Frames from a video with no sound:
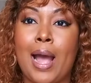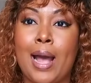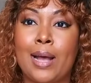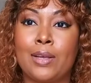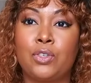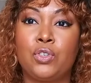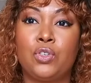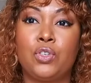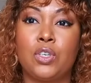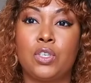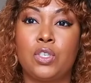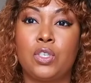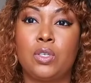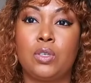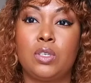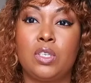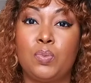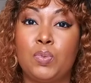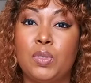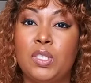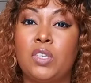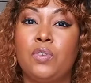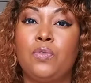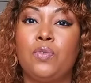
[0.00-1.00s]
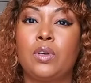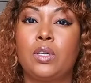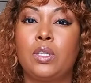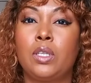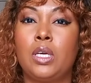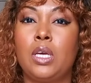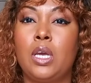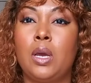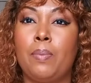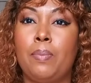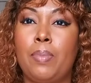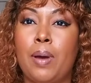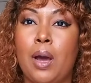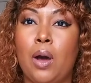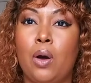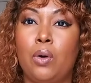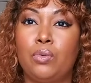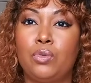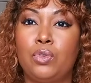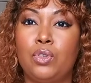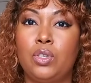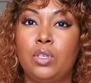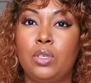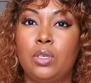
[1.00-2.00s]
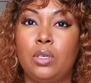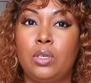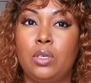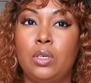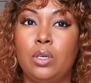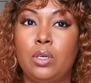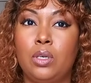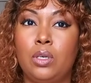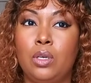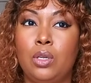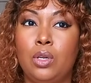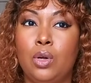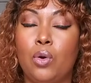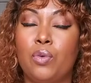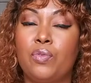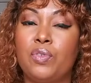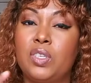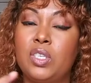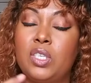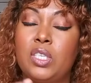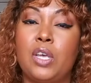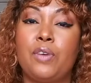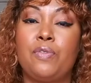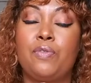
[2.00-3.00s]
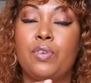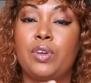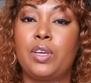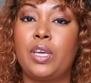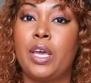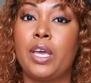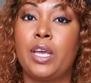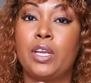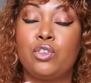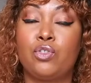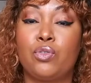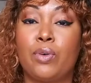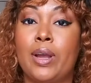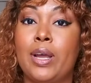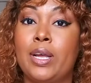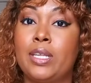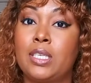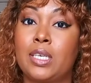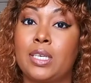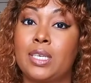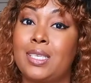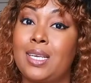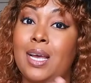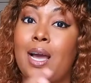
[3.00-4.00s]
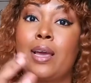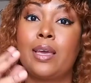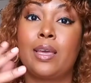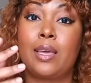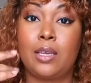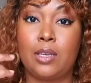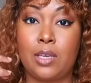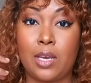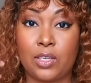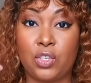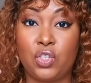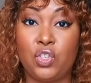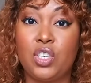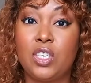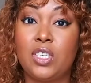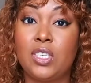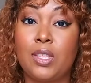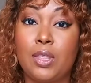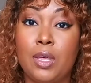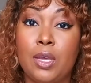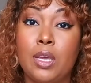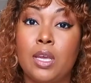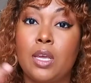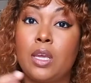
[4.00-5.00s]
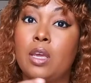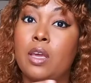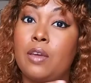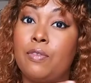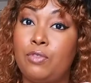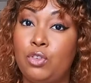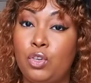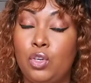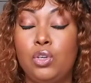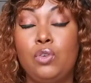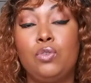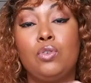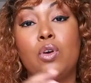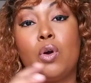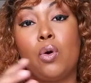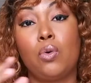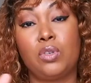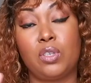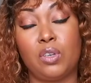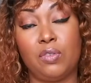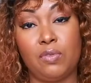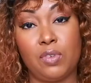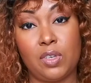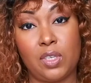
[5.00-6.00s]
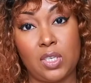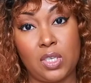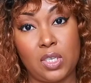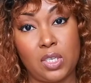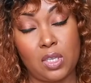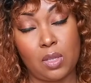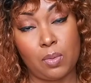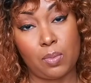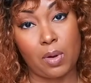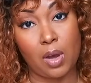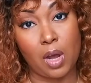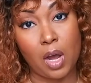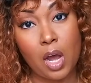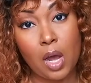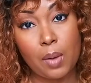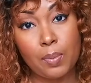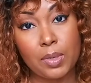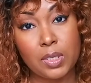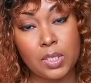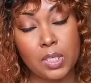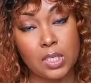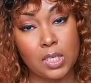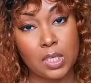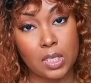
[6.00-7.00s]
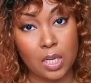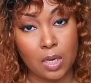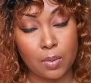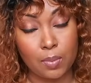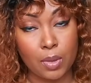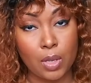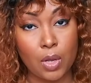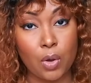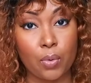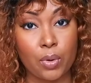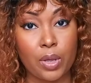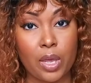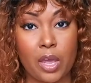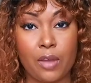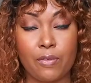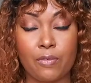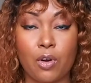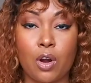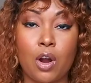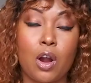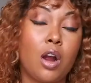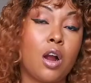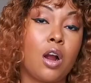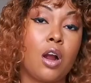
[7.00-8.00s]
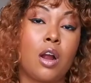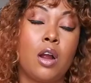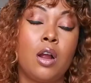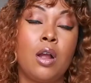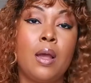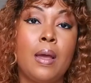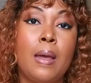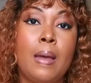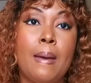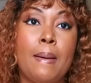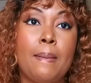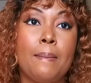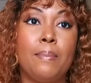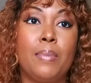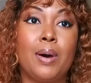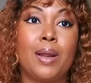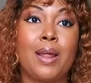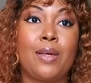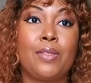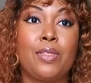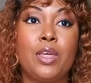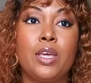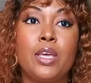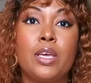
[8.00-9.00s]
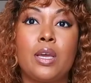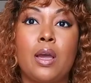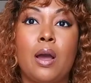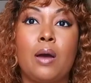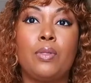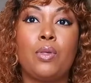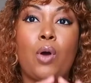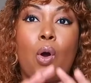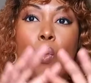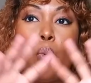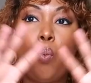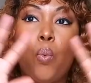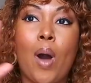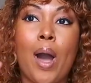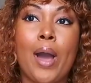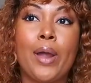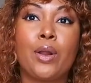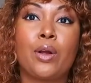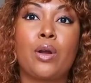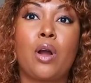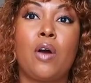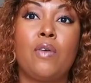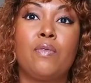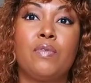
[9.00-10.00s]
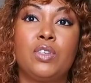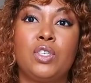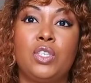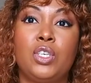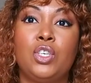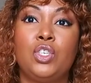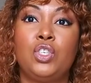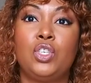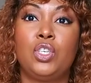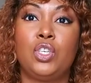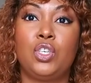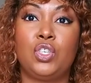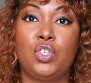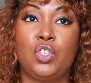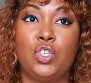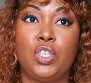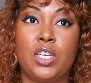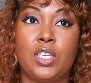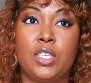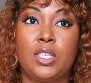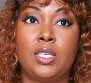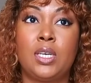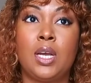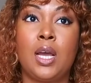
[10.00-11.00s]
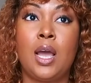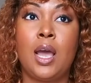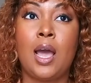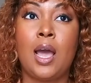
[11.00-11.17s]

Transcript: asked just specifically about, you know, if it's safe for gay and trans, because I guess she's thinking if she goes and visits the Bahamas, is it going to be okay for her? But I think a wider conversation is just